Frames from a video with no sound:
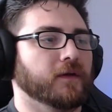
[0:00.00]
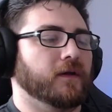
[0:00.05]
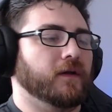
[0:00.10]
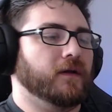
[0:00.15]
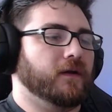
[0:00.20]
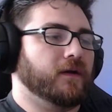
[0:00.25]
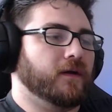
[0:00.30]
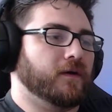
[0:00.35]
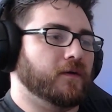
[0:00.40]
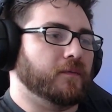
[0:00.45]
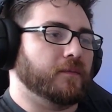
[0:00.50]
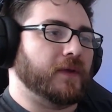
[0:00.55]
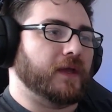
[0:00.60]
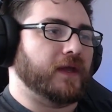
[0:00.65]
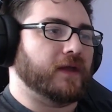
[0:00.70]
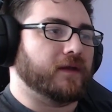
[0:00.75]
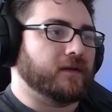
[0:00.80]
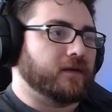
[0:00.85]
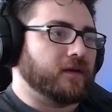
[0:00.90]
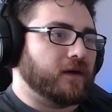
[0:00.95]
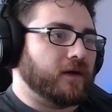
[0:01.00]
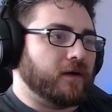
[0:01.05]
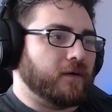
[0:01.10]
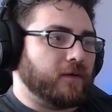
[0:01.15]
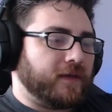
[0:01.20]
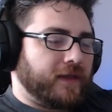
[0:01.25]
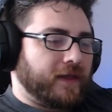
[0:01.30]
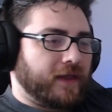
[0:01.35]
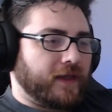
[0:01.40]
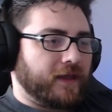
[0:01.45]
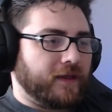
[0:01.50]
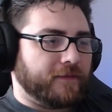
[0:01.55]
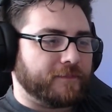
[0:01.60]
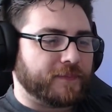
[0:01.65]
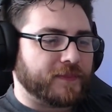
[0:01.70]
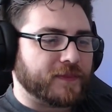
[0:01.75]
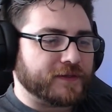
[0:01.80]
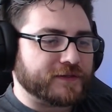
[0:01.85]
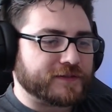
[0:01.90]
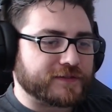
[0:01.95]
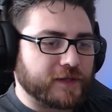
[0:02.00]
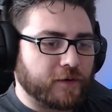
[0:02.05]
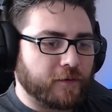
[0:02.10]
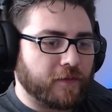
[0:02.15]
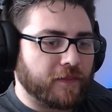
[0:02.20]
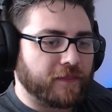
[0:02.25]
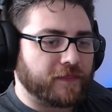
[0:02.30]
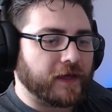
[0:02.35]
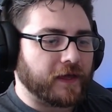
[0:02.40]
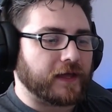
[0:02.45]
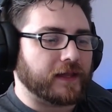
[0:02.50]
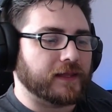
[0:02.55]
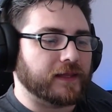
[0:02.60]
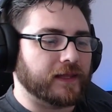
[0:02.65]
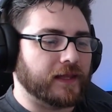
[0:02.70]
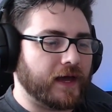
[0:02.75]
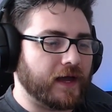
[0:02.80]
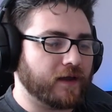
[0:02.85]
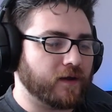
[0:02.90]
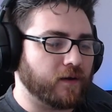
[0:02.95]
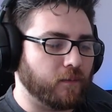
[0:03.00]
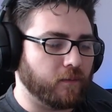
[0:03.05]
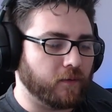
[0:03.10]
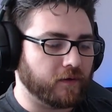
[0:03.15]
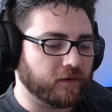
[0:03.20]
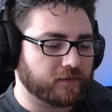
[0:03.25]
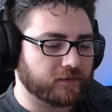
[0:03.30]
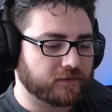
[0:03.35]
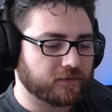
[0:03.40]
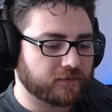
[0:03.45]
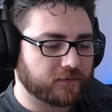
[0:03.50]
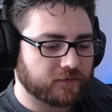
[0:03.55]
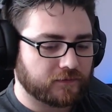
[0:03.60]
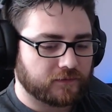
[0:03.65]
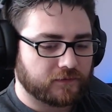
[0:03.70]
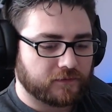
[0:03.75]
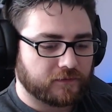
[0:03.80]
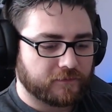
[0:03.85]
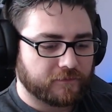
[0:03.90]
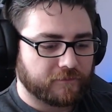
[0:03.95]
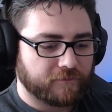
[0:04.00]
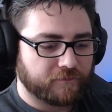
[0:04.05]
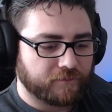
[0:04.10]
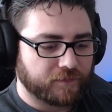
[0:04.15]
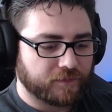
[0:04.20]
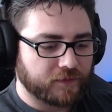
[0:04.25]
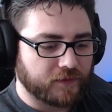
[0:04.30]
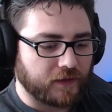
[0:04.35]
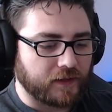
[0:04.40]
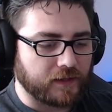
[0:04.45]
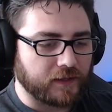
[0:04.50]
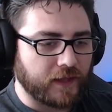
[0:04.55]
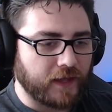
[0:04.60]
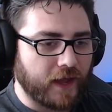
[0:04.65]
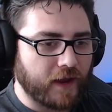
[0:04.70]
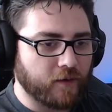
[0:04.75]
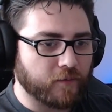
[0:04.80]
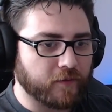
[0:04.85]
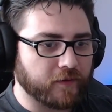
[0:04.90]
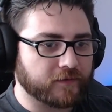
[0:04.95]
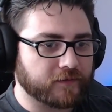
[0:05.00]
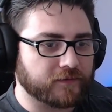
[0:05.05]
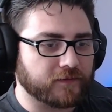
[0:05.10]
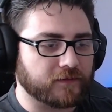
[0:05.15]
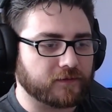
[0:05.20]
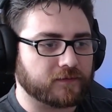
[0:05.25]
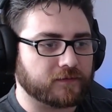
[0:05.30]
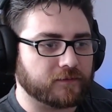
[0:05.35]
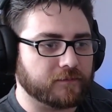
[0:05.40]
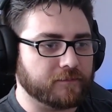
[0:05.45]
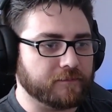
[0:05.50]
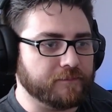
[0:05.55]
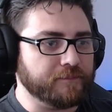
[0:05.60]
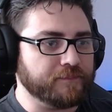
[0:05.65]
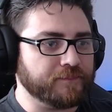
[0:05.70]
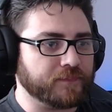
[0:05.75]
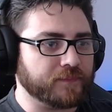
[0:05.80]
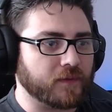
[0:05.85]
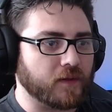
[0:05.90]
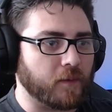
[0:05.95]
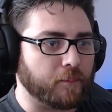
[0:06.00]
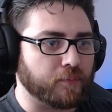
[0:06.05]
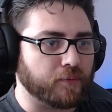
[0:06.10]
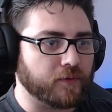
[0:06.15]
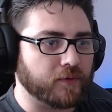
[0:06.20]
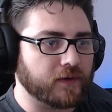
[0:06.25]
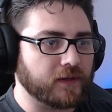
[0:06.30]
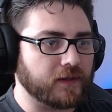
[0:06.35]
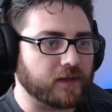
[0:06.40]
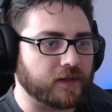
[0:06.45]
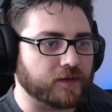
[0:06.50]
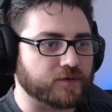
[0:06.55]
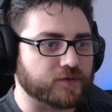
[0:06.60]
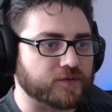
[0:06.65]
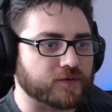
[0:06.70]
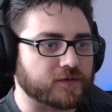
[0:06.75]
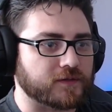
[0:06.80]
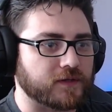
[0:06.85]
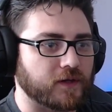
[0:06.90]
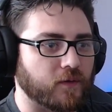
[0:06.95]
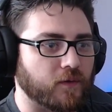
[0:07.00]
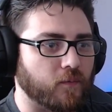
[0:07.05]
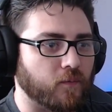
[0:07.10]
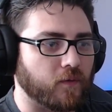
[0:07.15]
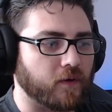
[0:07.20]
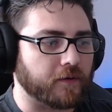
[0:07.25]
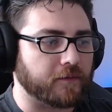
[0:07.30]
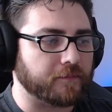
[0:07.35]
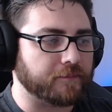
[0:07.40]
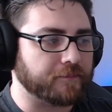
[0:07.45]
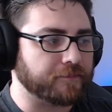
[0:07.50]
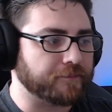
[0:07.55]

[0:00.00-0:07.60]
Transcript: Oh man, okay. So the Clockworks. The Clockworks is a pretty interesting one.